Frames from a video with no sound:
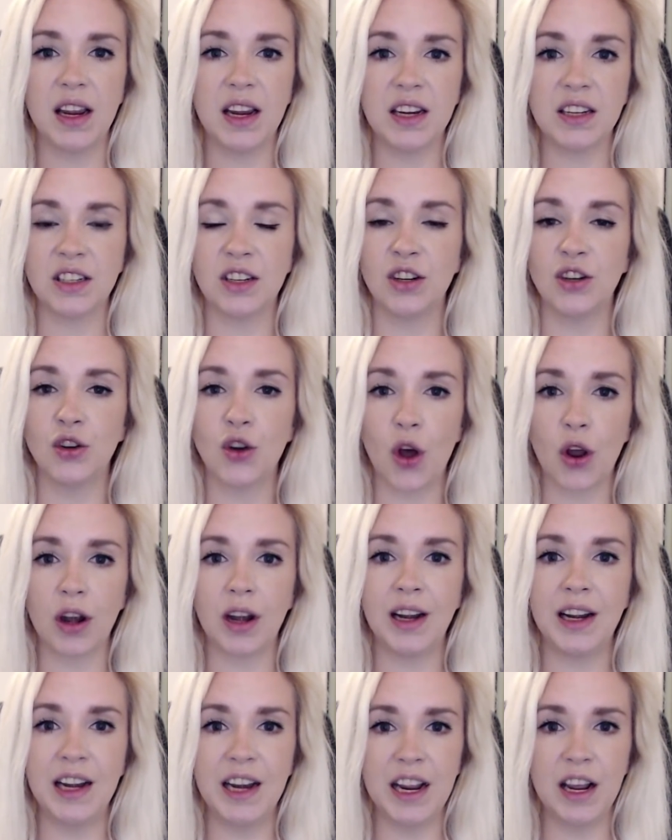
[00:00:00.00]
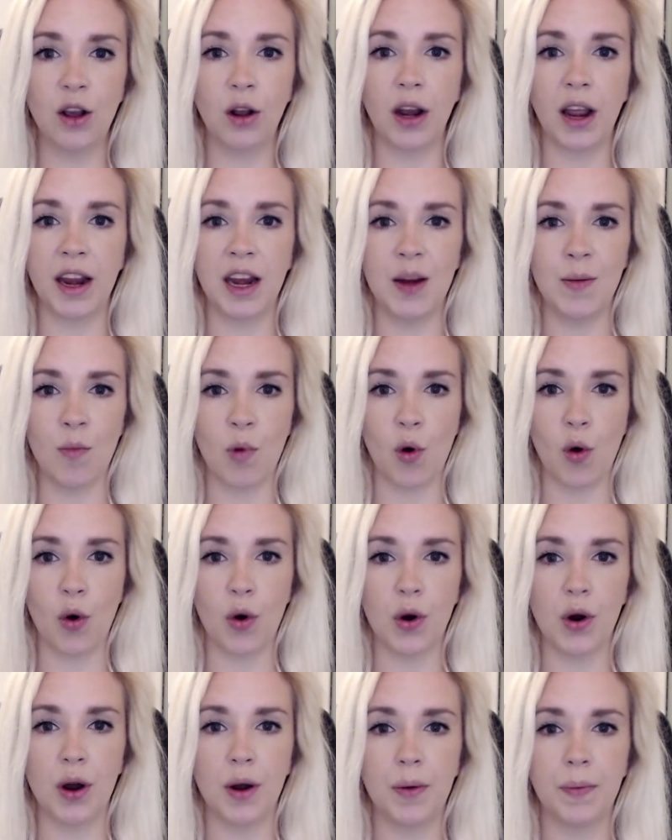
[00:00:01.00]
is not legal
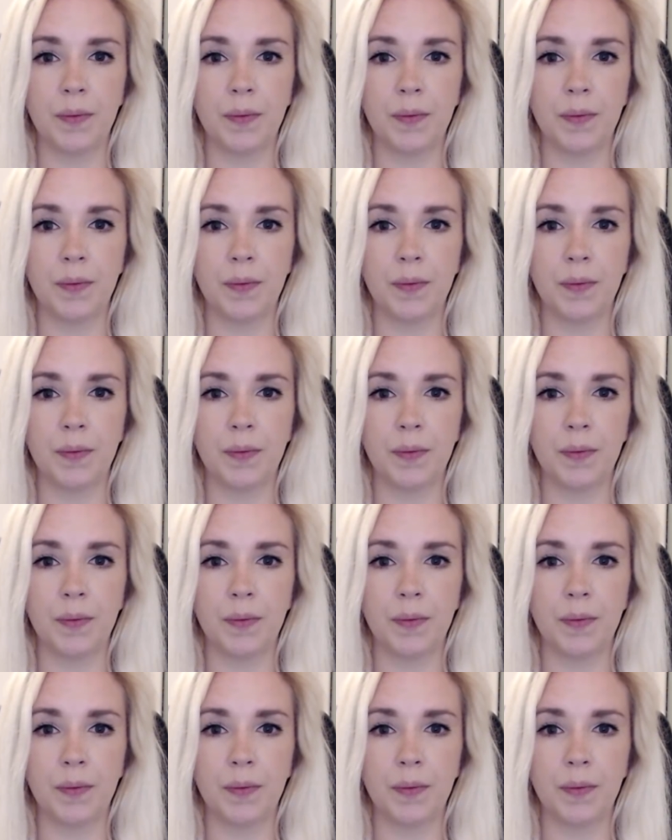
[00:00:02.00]
anymore.